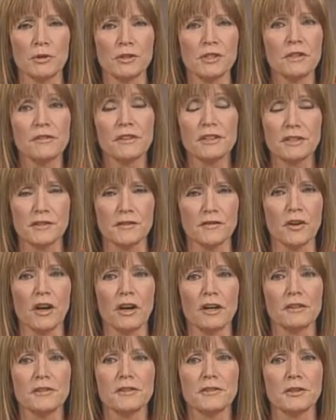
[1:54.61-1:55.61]
Most of it is
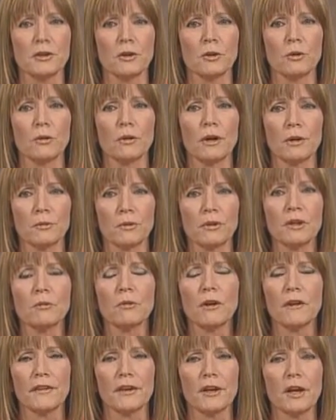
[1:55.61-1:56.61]
false. So I
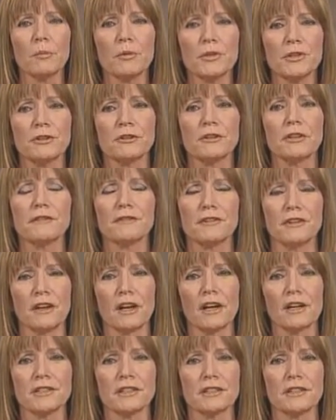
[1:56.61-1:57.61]
really want the opportunity for
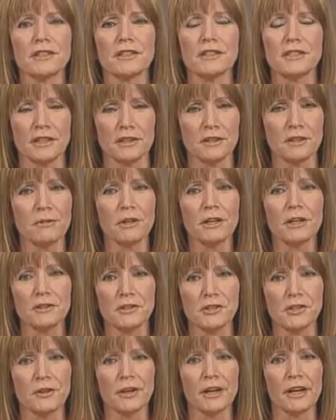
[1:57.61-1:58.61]
Nadya to set the
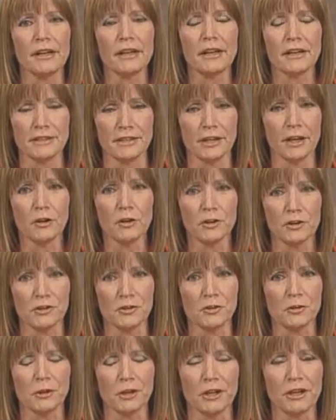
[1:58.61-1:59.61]
record straight and tell her
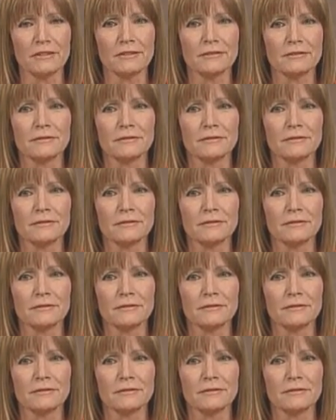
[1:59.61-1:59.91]
story.